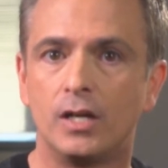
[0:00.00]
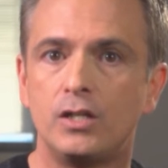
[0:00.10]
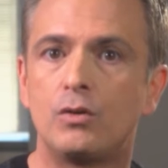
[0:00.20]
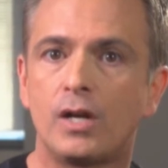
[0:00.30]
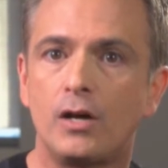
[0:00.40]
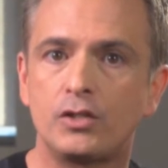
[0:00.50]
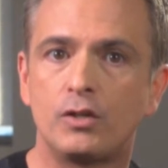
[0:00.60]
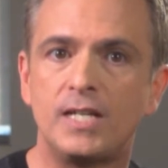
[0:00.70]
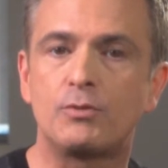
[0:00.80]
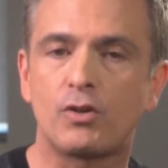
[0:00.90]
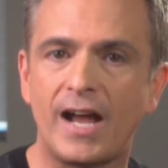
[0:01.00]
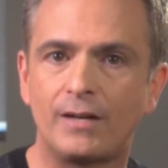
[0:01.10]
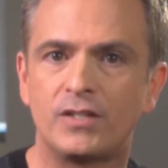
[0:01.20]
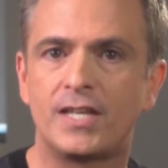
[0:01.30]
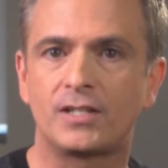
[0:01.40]
you can also keep track
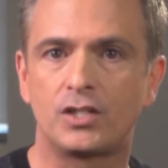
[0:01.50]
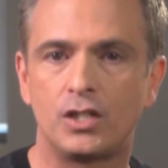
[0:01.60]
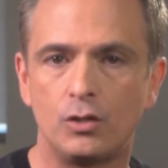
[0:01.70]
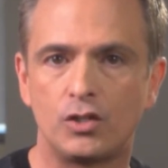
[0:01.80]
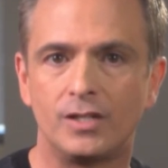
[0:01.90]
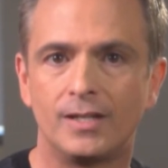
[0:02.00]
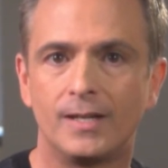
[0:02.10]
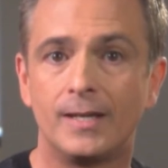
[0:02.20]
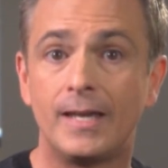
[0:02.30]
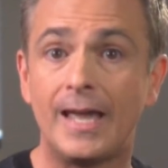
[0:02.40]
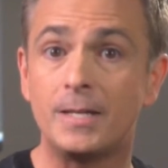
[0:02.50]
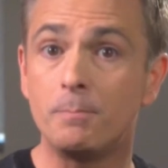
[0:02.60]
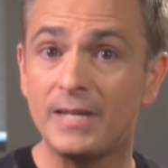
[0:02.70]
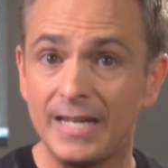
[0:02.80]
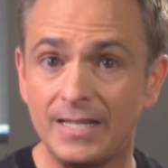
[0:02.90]
of its execution and
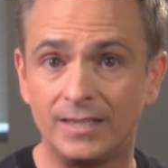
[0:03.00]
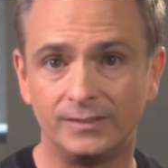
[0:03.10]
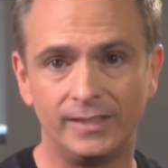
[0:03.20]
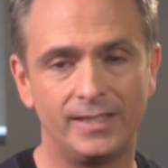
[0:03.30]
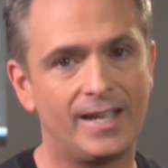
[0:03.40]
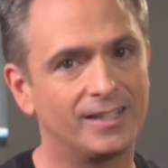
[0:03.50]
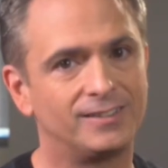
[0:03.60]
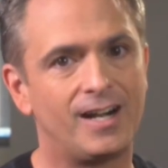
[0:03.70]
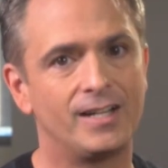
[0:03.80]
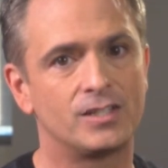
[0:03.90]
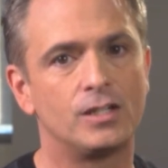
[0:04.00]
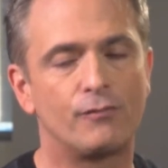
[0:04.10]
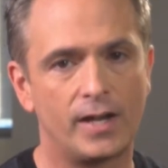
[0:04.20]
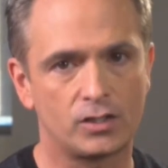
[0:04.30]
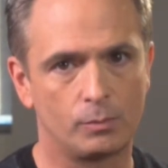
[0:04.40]
immediately analyze the
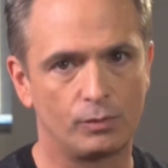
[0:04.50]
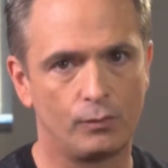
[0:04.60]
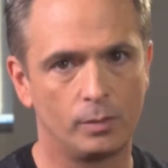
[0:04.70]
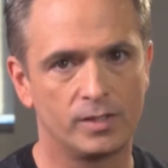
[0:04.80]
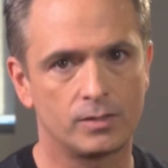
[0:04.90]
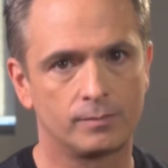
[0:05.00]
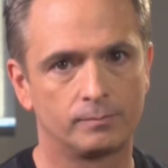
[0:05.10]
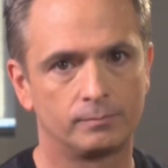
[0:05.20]
effects on performance.